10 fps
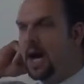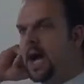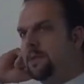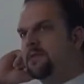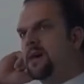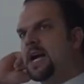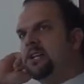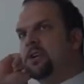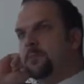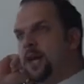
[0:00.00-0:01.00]
I am the vine,
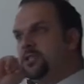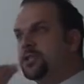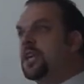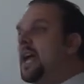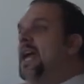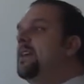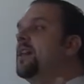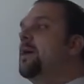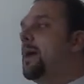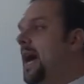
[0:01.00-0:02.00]
you are the branches. He
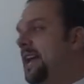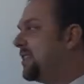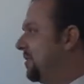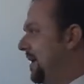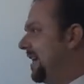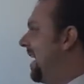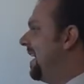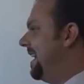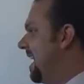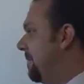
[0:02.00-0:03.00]
that abideth in me and I
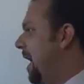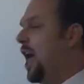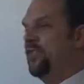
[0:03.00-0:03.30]
in him,